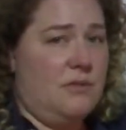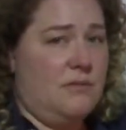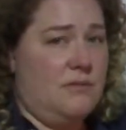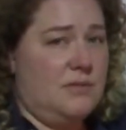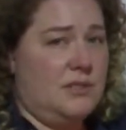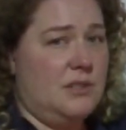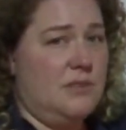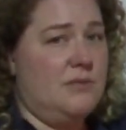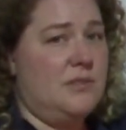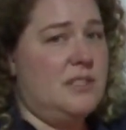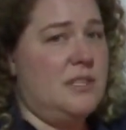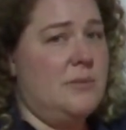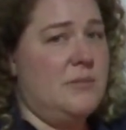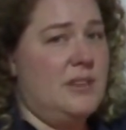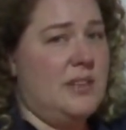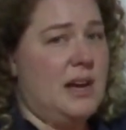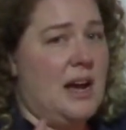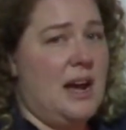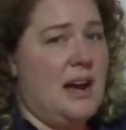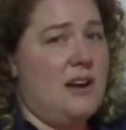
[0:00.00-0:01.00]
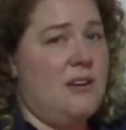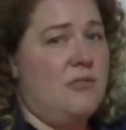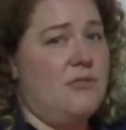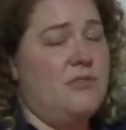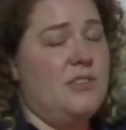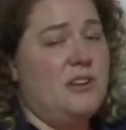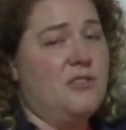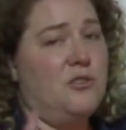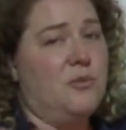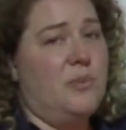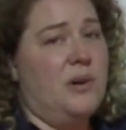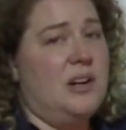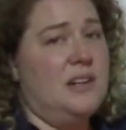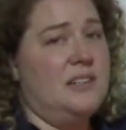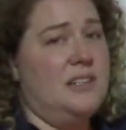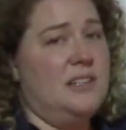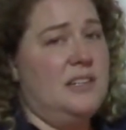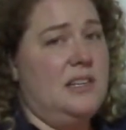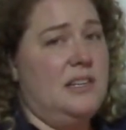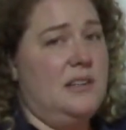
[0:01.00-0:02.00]
So some of the iron that your
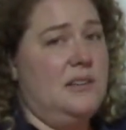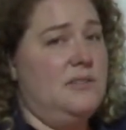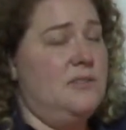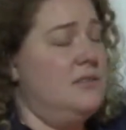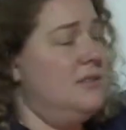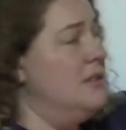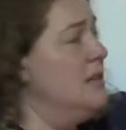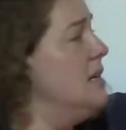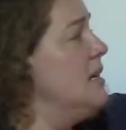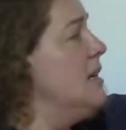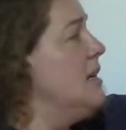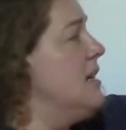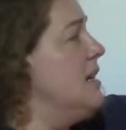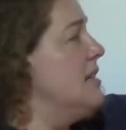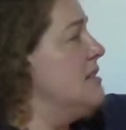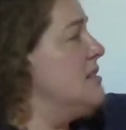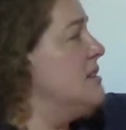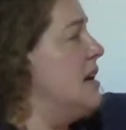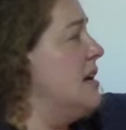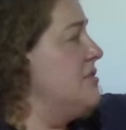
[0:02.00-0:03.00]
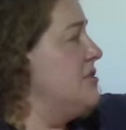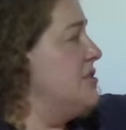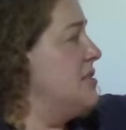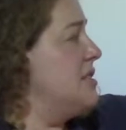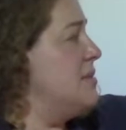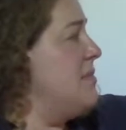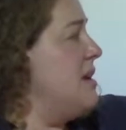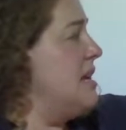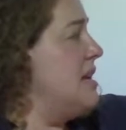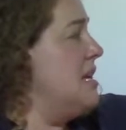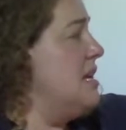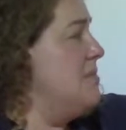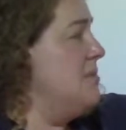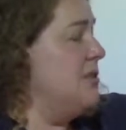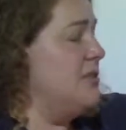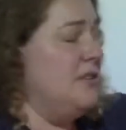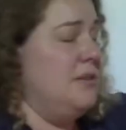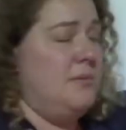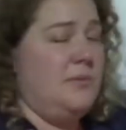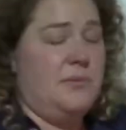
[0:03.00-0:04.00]
body needs is not just to make
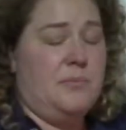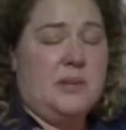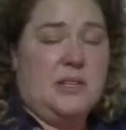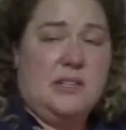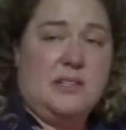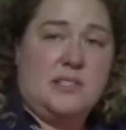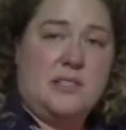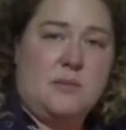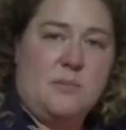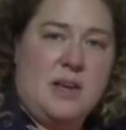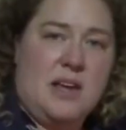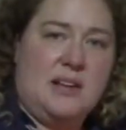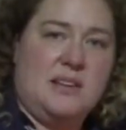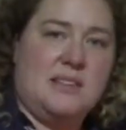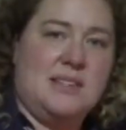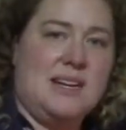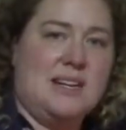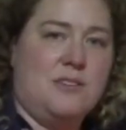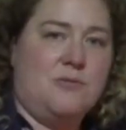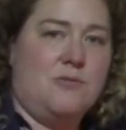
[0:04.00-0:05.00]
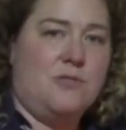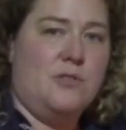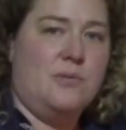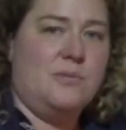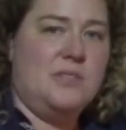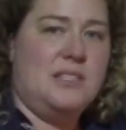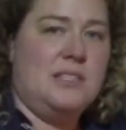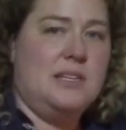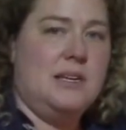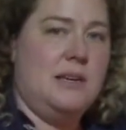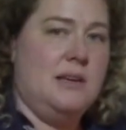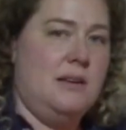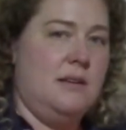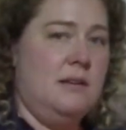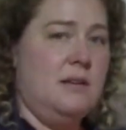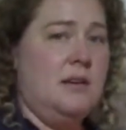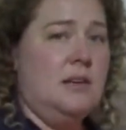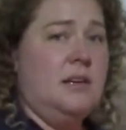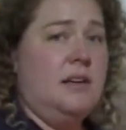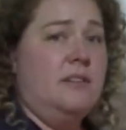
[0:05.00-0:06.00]
hemoglobin, but it's to make cytochrome C
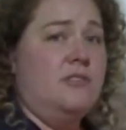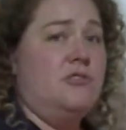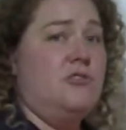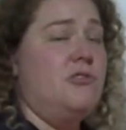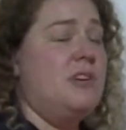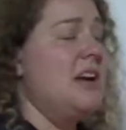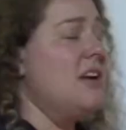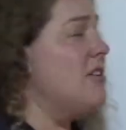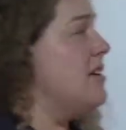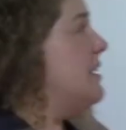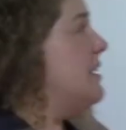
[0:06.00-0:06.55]
to carry